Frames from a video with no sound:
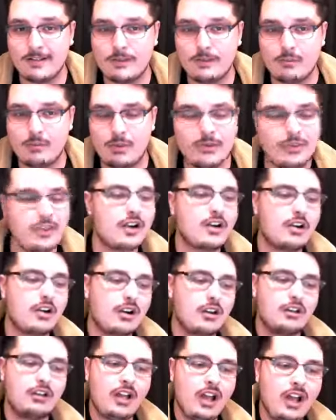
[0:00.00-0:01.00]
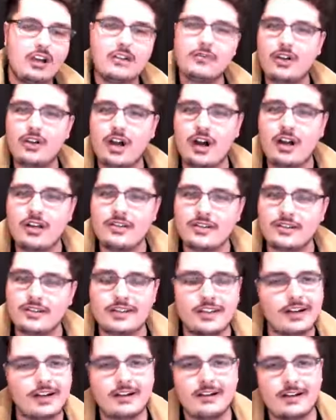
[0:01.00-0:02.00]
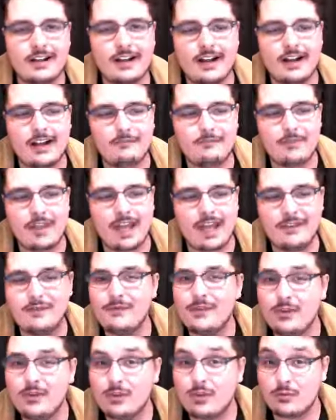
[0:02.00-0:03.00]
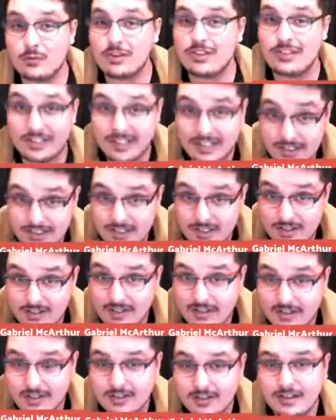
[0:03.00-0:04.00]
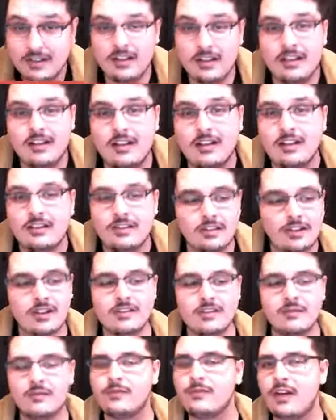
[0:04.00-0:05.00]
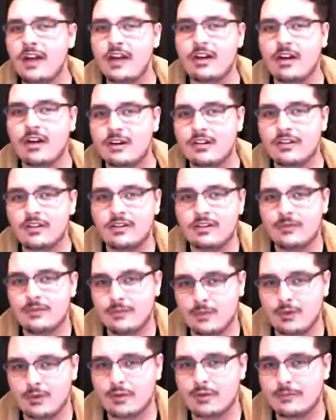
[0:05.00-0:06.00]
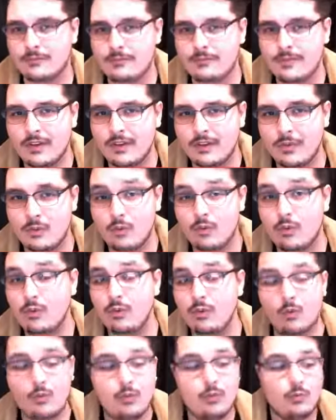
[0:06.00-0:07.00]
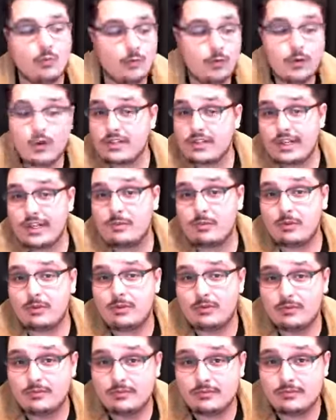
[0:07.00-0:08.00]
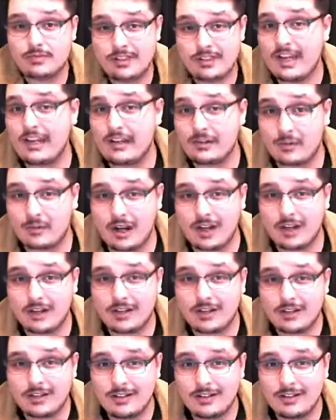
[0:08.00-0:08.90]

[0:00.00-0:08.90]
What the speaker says: but there are a lot of causes that I feel the resistance doesn't fight hard enough for. For example, Standing Rock.